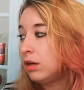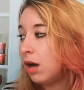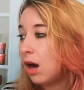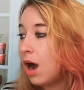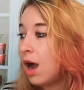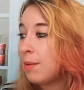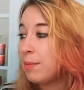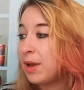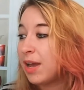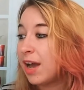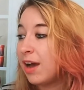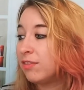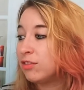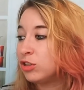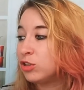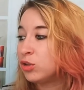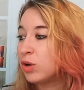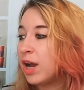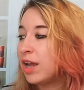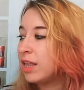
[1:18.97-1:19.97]
I might have
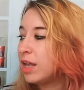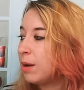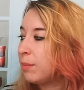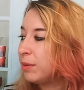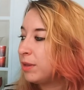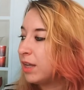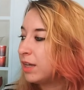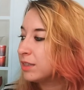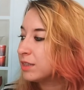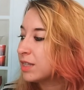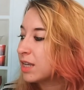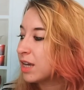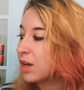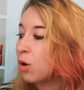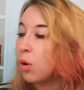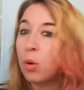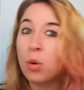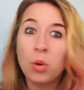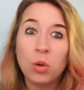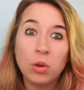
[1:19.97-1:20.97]
to try that, but that's, like, a
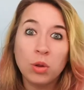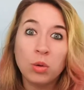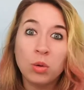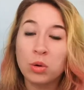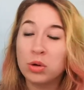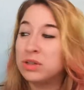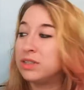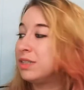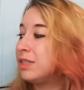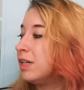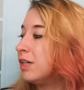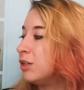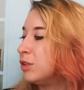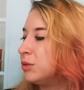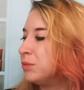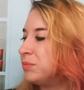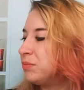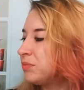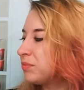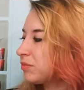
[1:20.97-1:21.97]
whole
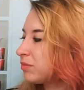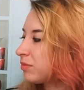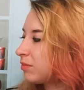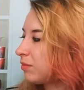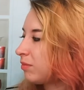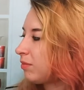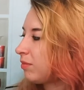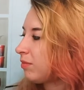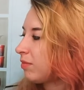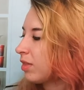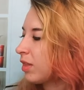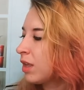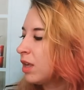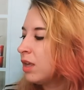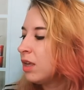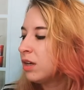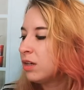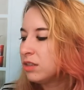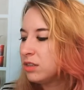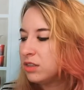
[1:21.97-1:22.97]
ordeal.
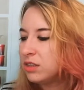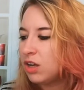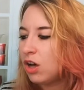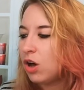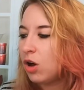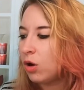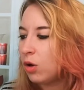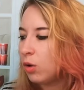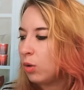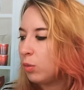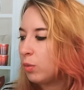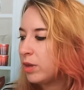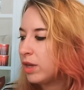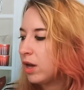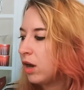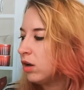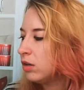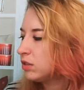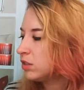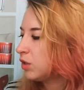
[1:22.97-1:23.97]
So, we
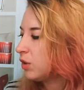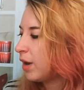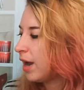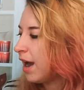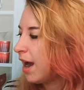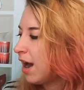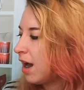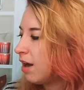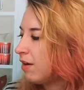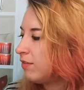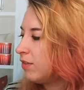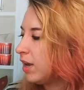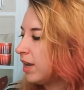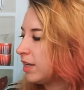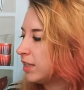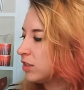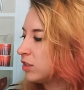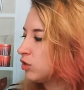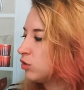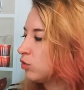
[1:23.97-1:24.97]
also have
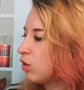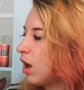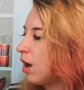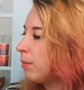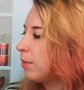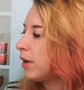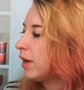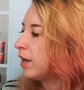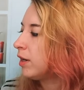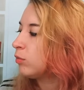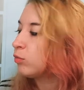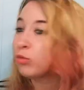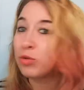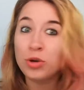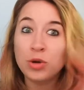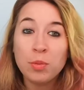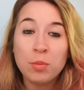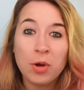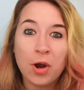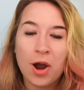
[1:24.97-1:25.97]
a strawberry
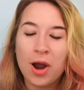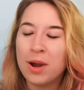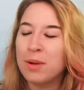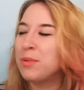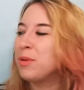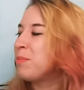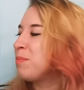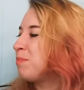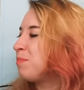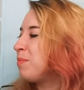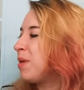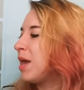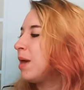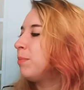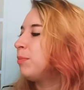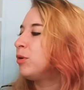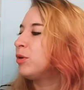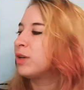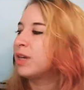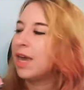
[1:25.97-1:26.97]
rhubarb
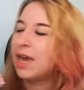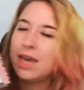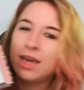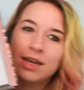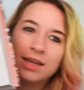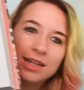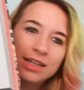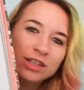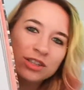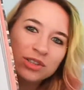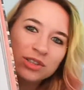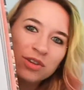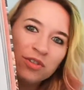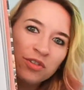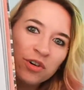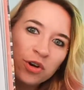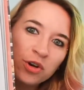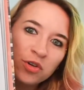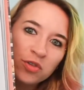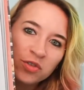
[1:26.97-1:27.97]
maple cake, and here's the
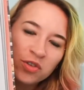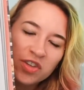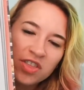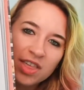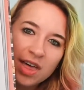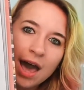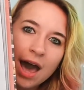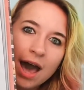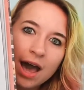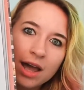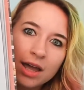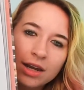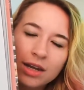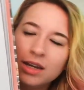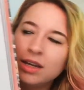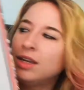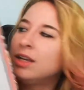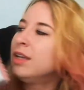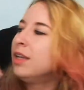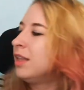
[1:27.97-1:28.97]
photo for that.
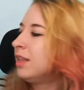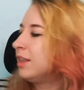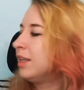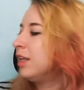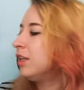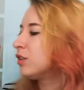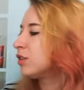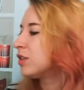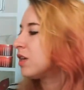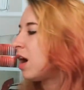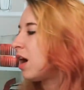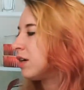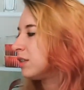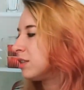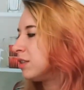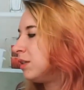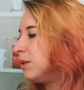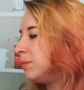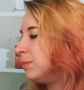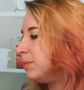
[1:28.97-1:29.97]
That looks
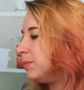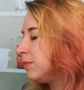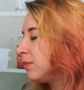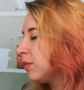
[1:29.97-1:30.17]
awesome.